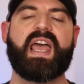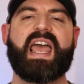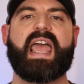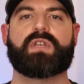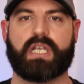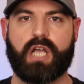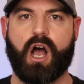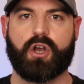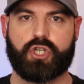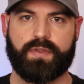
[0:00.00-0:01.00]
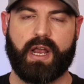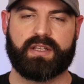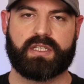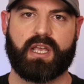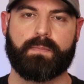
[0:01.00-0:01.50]
It was a gong show there at
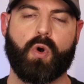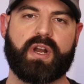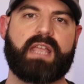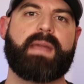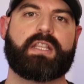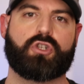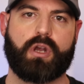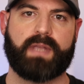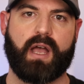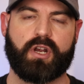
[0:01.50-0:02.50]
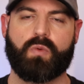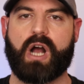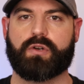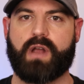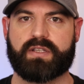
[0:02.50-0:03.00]
the southern border. He made the trip down there. He
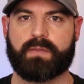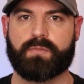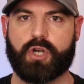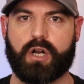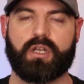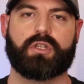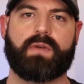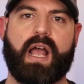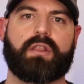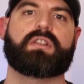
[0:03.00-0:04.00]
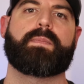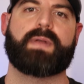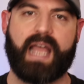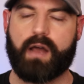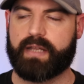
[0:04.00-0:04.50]
walked around in some dirt, looked around, looked up
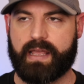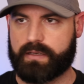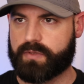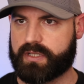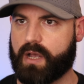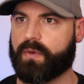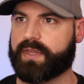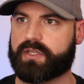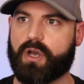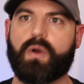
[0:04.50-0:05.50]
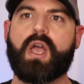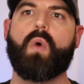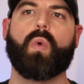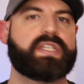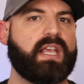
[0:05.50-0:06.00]
and down, and then he was done with it. So
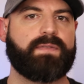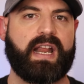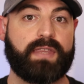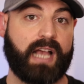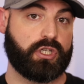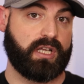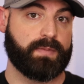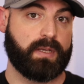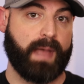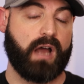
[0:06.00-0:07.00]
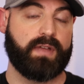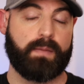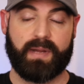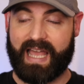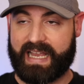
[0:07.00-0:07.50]
we'll see if anything actually comes about of it.
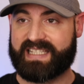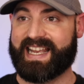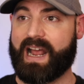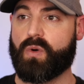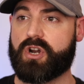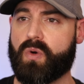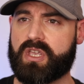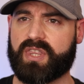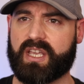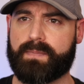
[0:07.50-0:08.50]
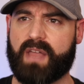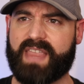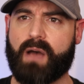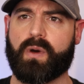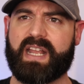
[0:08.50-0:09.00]
But like I said, I want to know what you think about
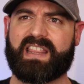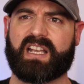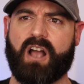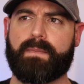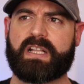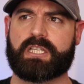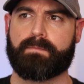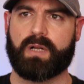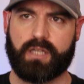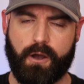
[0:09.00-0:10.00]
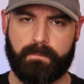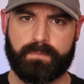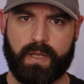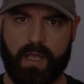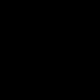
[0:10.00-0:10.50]
that one in the comments below.
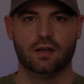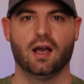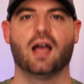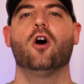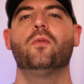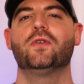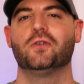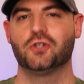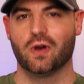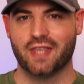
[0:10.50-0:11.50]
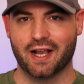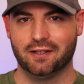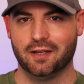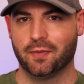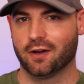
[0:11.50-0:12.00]
I hope you enjoyed that
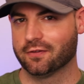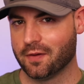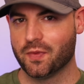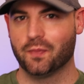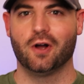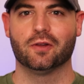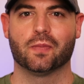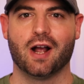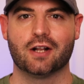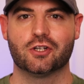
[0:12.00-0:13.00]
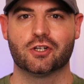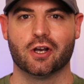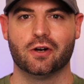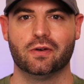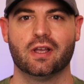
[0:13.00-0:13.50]
clip from the Bald Brad
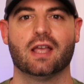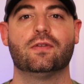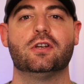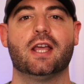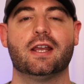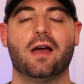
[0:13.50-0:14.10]
Show. If you did,